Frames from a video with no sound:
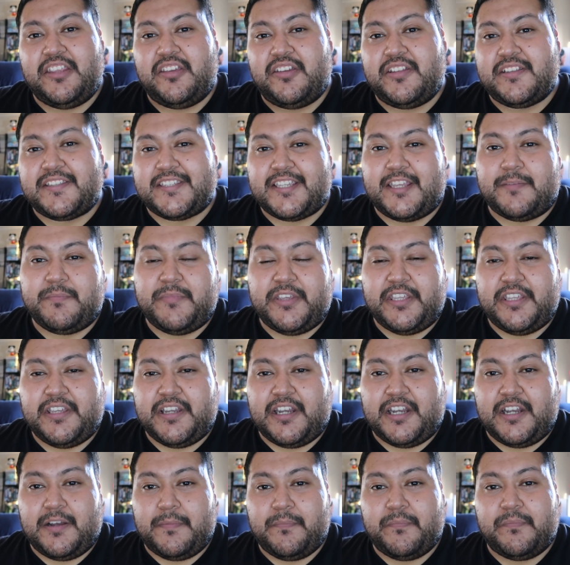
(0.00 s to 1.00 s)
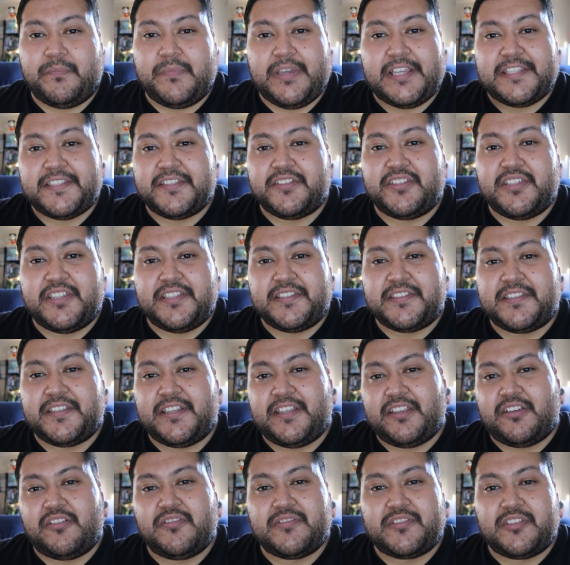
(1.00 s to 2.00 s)
You can send me messages,
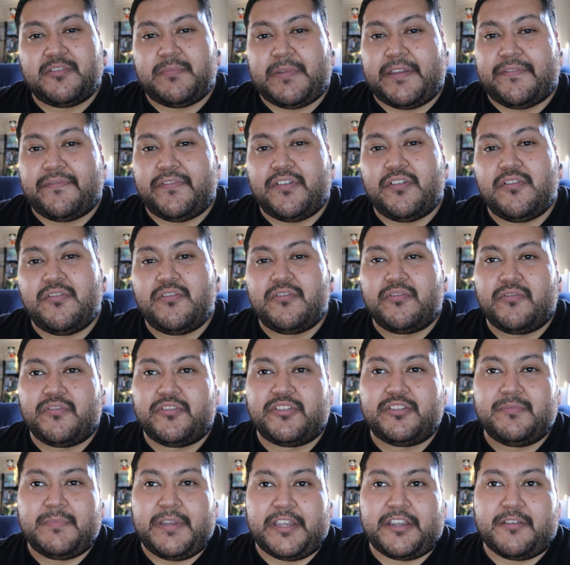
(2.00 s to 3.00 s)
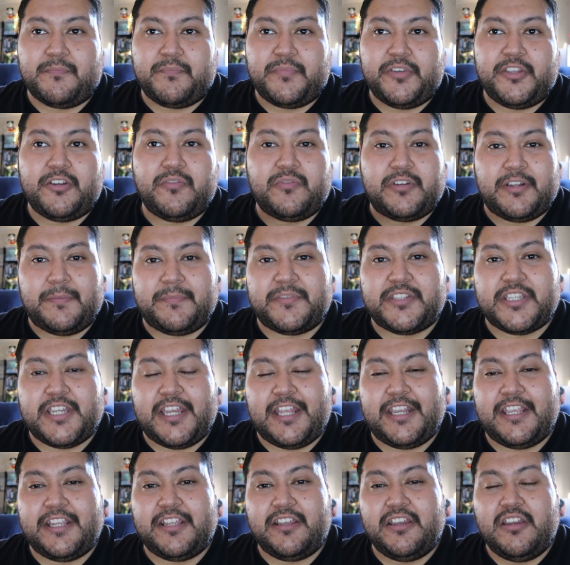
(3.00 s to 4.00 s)
and it goes to my phone or to my computer when I'm
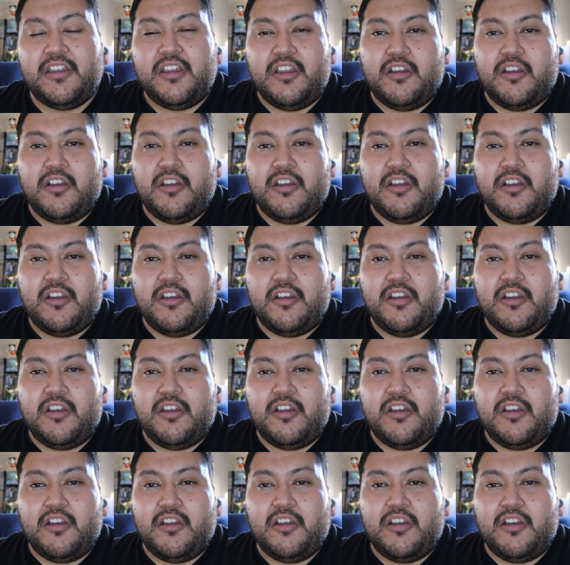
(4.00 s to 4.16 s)
chatting,